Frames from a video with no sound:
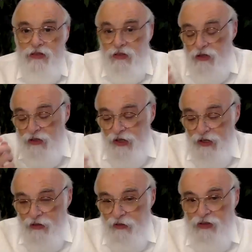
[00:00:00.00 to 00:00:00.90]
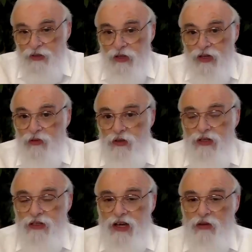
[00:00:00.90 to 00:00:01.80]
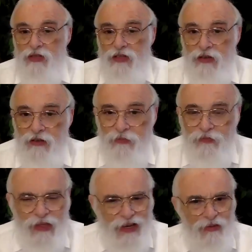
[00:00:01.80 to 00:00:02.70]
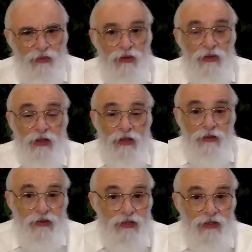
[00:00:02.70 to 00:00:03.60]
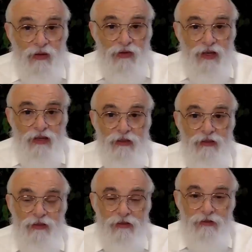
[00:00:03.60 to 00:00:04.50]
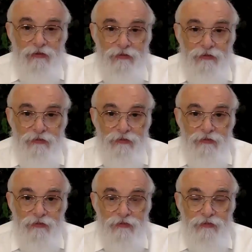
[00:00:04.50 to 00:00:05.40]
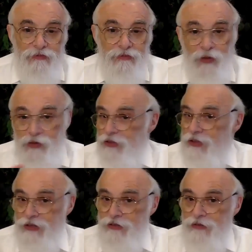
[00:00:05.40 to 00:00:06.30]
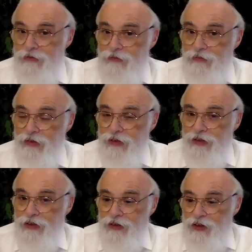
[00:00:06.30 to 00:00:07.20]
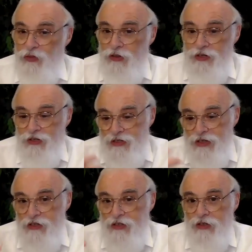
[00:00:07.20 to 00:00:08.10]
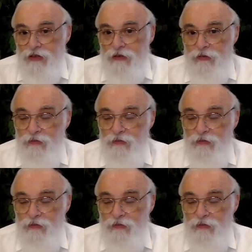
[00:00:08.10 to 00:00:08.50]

It's not the whole thing in the beginning. We didn't start with seichel. Ne'amuna doesn't start with seichel either. It also doesn't. And what is this instinct?